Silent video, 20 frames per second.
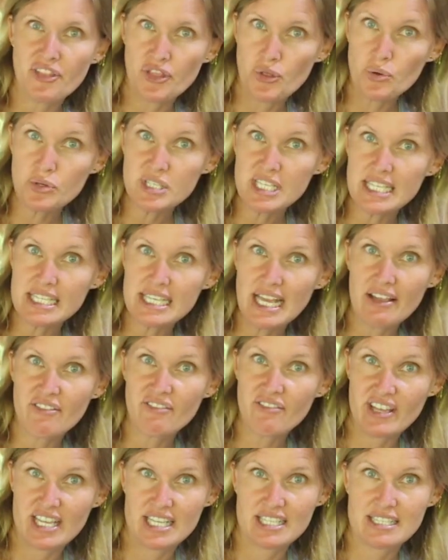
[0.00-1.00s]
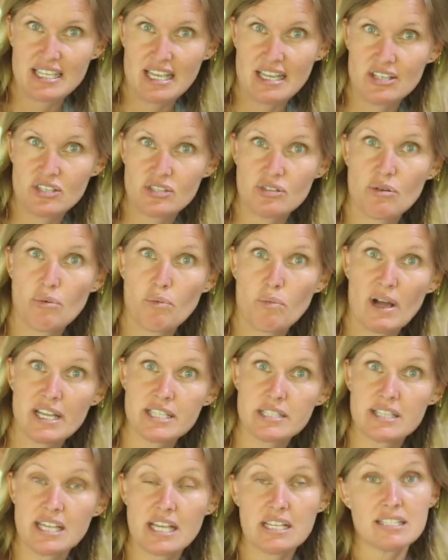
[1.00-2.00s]
30-day visa, so
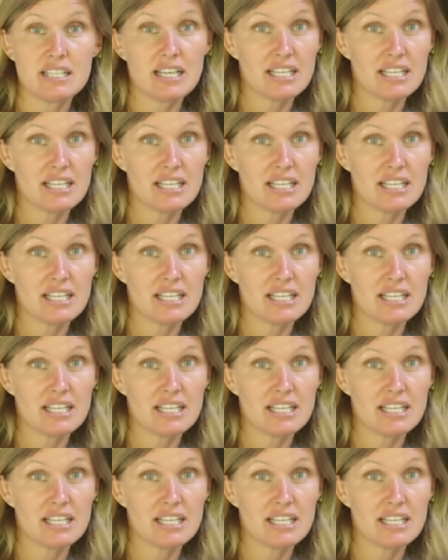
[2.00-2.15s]
once that